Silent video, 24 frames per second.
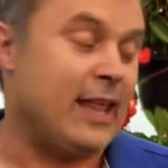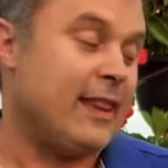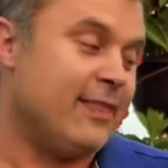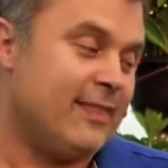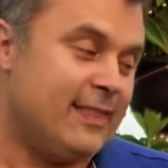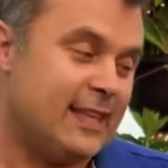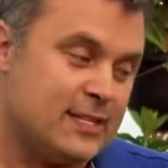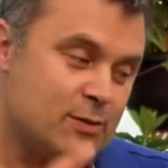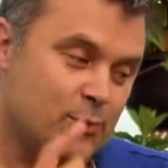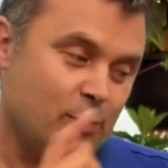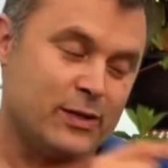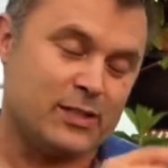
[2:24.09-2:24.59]

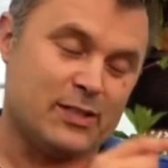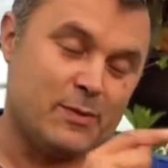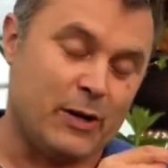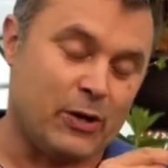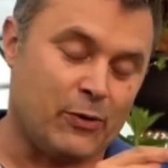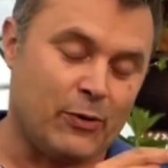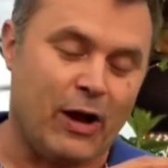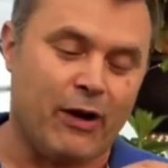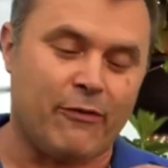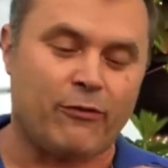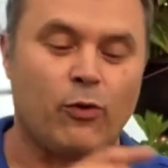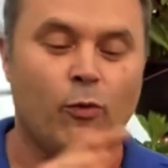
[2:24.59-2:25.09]
This one's been
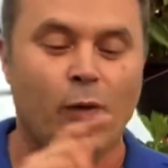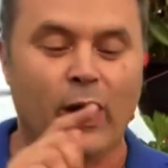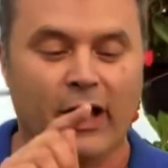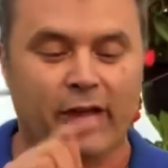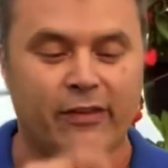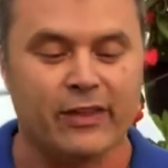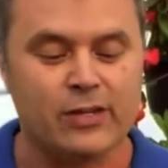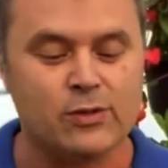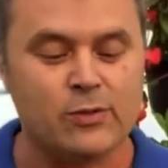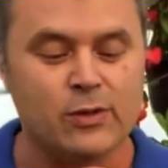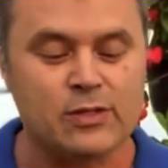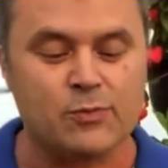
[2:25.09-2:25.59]
around for a while.
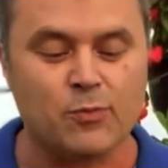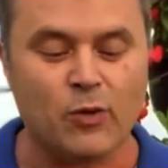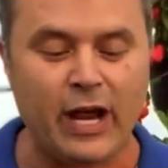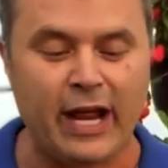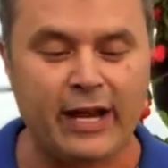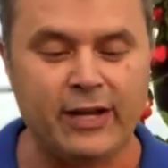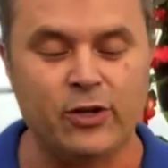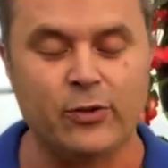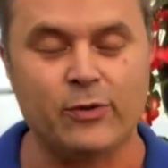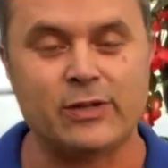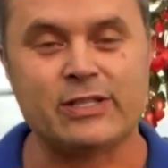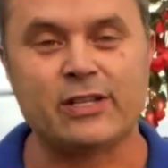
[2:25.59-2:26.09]
This one's
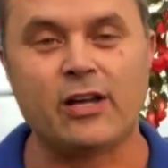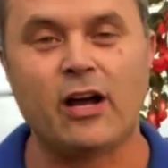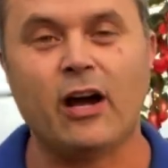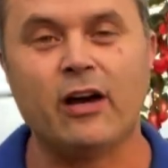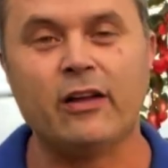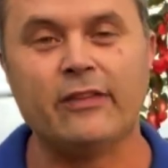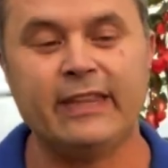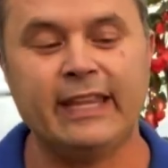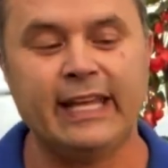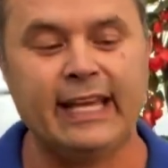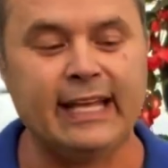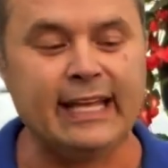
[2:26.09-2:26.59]
brand new. It's
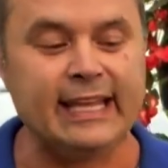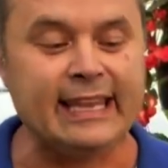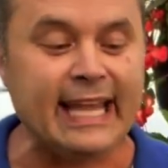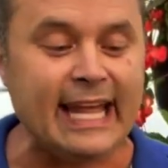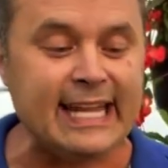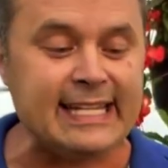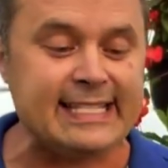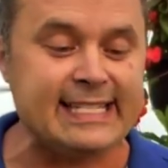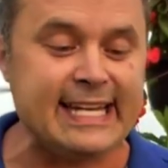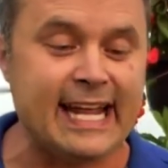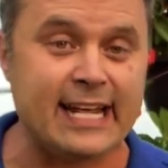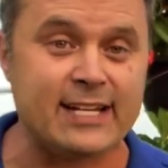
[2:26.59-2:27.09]
called the
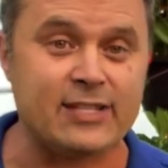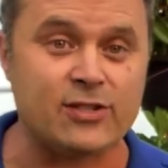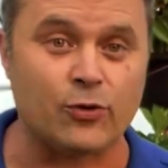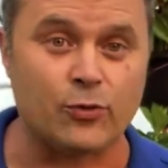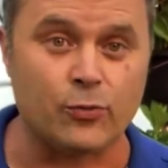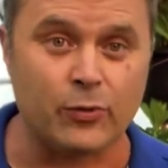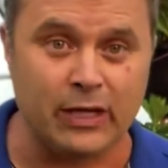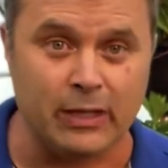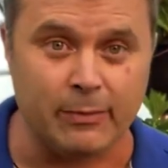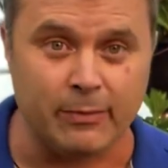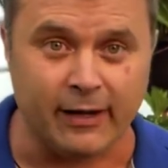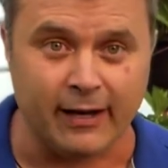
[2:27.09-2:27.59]
Let's Dance
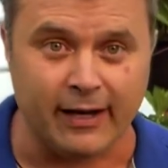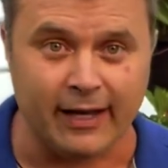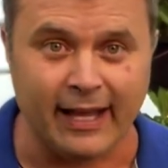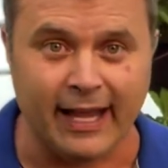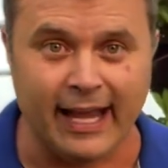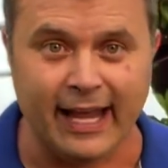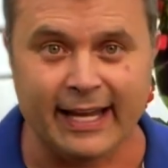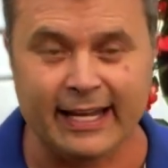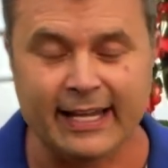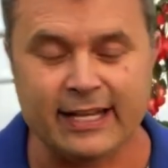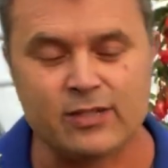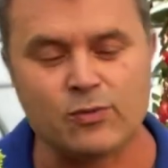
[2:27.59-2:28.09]
Arriba,
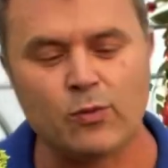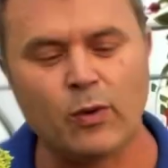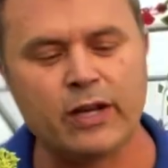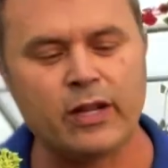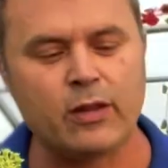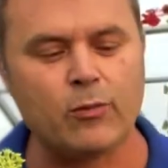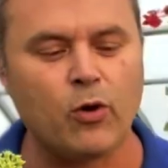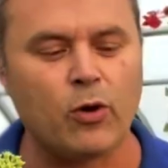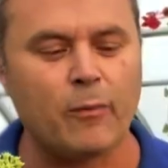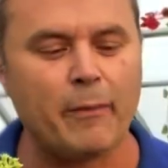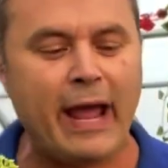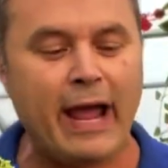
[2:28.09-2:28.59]
and it's one of
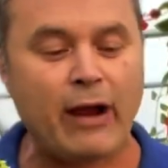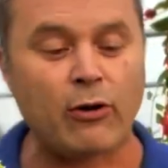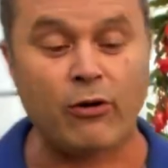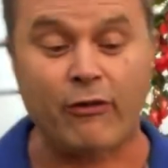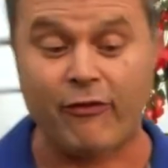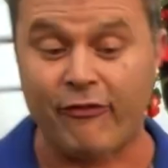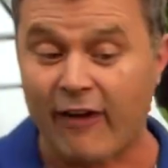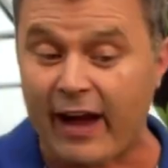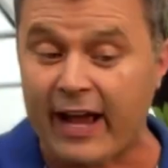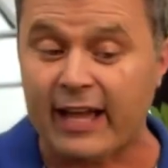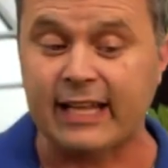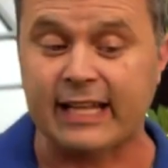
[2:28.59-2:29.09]
the more
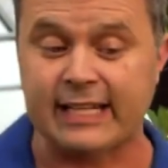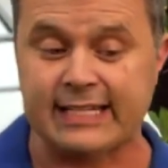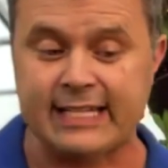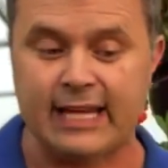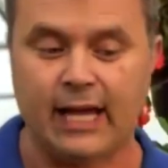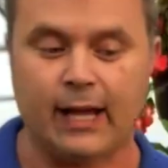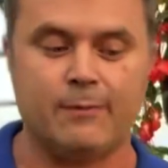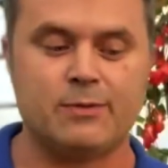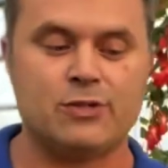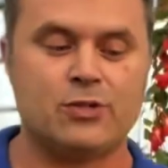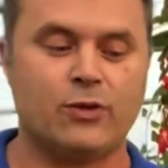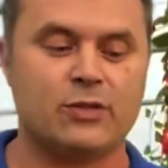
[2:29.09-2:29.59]
macrophylla
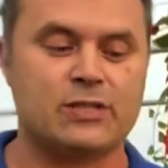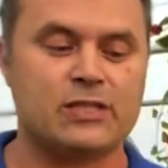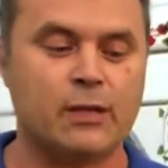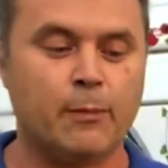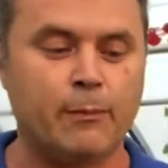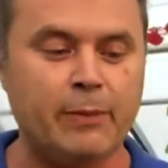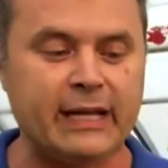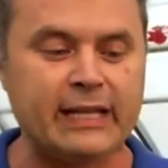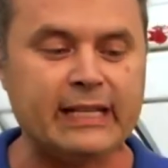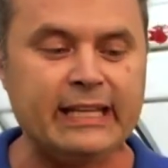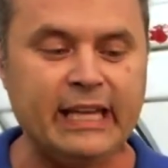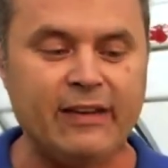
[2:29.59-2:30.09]
types. So it's the
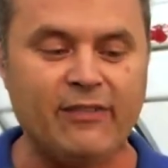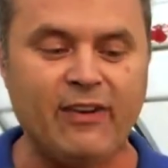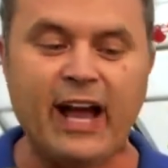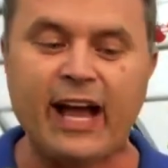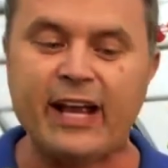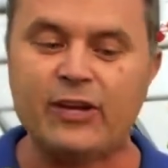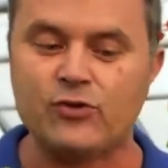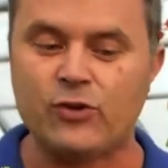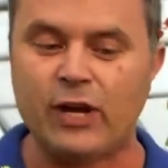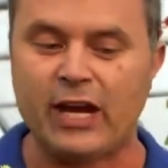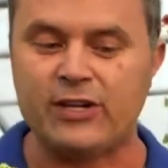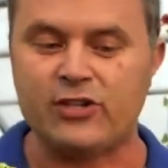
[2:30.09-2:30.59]
big leaf
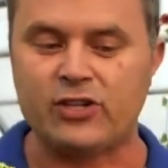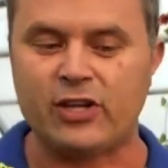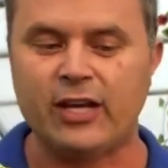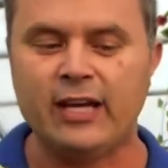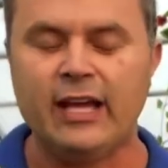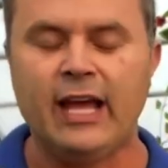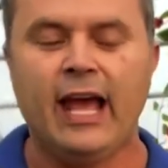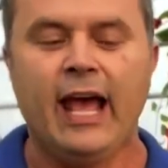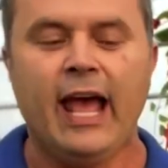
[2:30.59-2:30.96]
hydrangea.